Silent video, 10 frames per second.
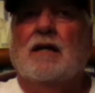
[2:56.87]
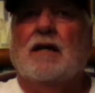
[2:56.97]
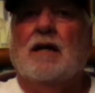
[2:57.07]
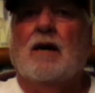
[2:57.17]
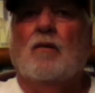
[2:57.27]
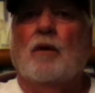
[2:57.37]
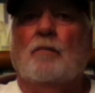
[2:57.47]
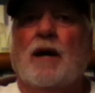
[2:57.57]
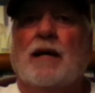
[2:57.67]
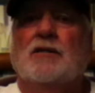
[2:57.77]
and went
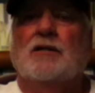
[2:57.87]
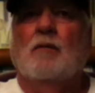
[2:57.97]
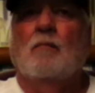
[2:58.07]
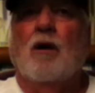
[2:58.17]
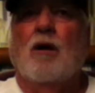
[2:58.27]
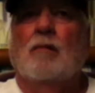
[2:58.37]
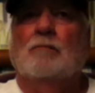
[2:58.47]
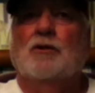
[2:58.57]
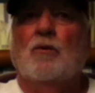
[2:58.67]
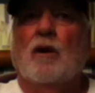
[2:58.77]
by to see my mom.
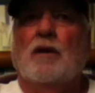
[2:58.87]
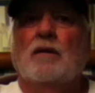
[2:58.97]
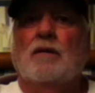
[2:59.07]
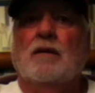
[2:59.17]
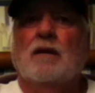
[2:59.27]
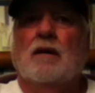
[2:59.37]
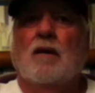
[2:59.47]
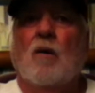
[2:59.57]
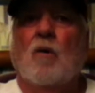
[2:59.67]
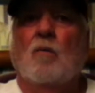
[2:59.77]
She wasn't
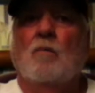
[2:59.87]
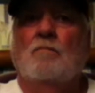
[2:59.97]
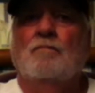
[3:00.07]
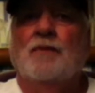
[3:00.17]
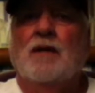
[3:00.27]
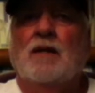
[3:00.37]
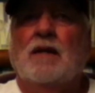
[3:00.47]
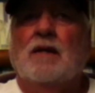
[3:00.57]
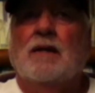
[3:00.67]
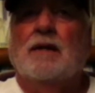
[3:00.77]
home,
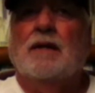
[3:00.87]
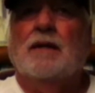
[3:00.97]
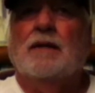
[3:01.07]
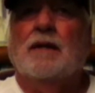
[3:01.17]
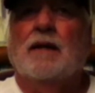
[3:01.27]
and